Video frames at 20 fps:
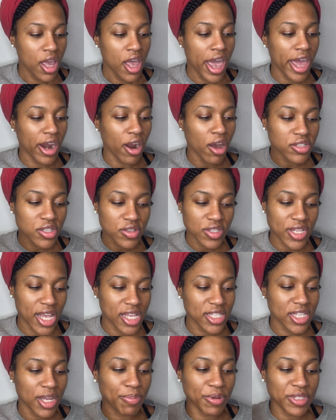It also says
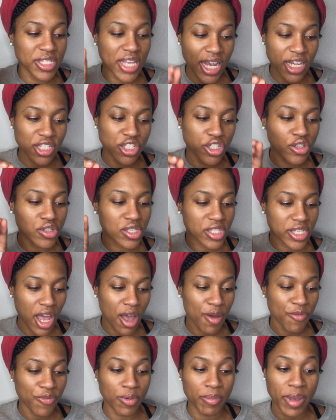it protects your
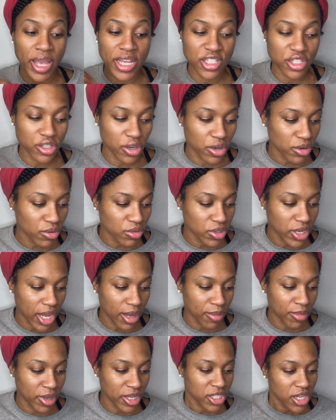scalp from external
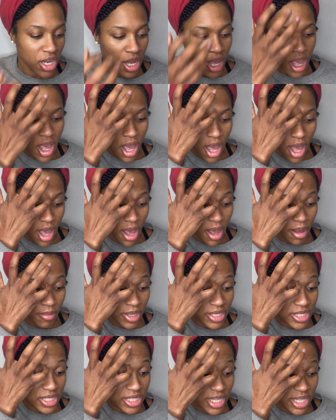damage. Um,
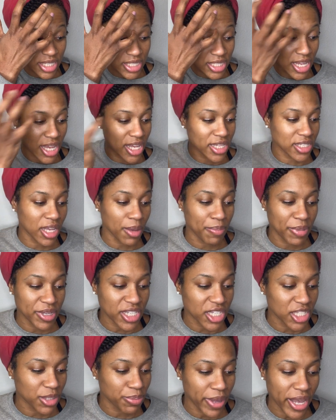let's see, it says
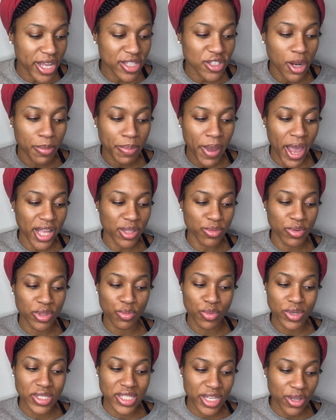hibiscus plants are packed with
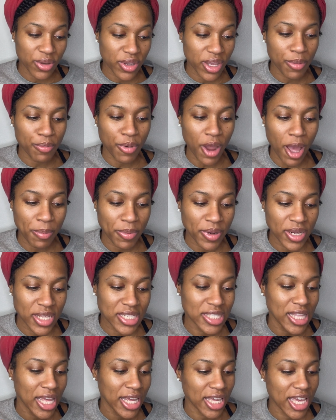resilient properties
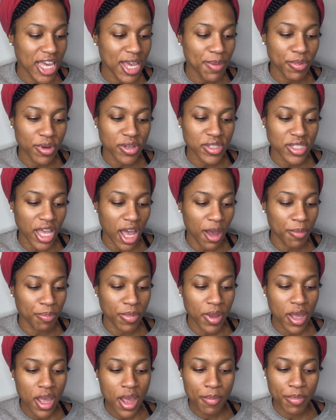that keep your scalp
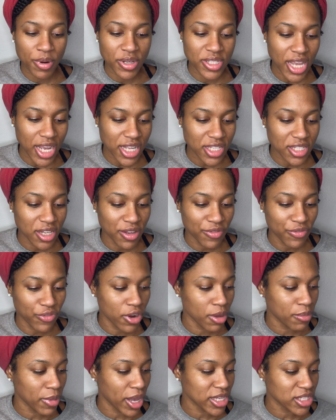protected
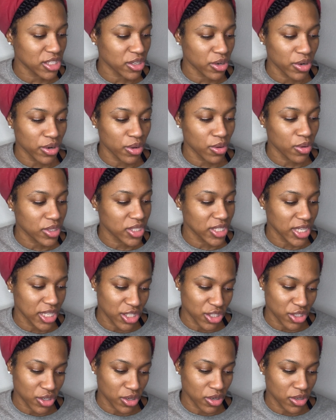from external
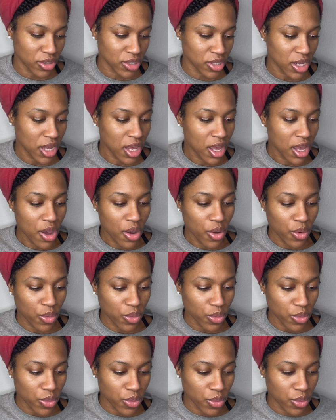sensors.
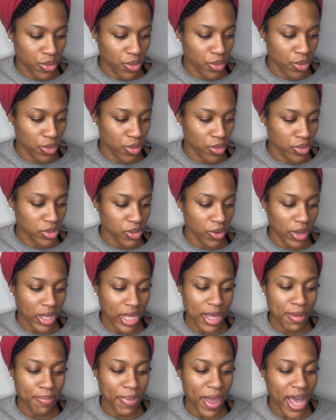Ooh, so it
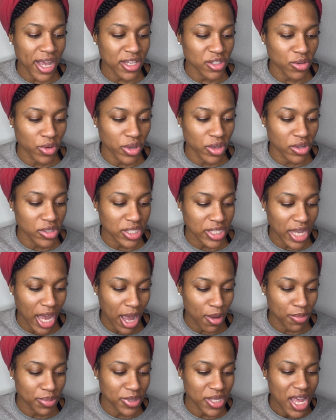impacts on your
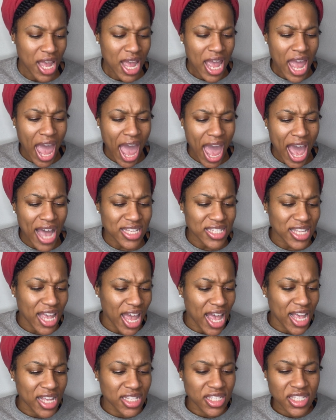scalps, acts
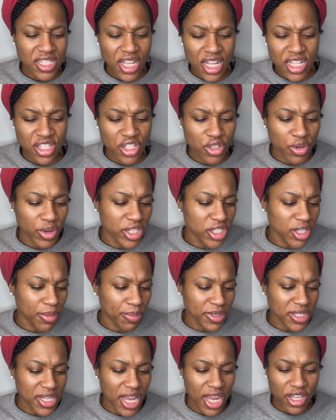as sunscreen to
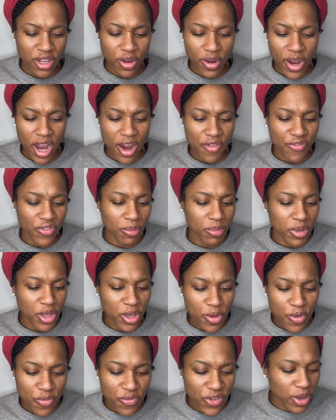protect your hair from
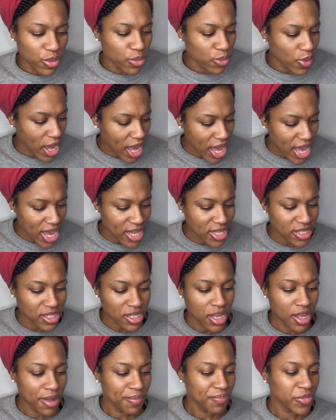U V rays.
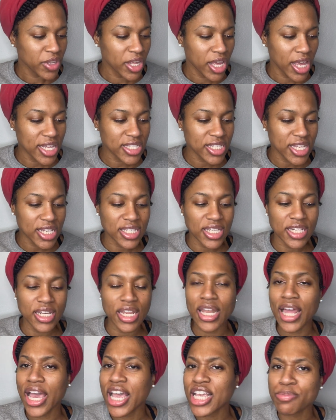It says it
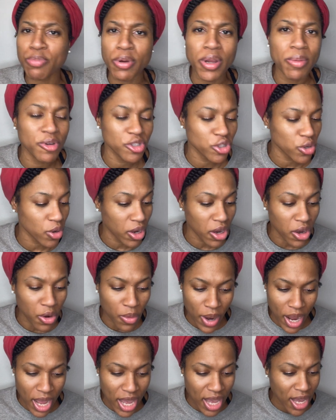delays premature
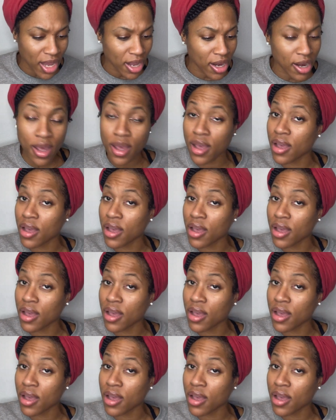graying.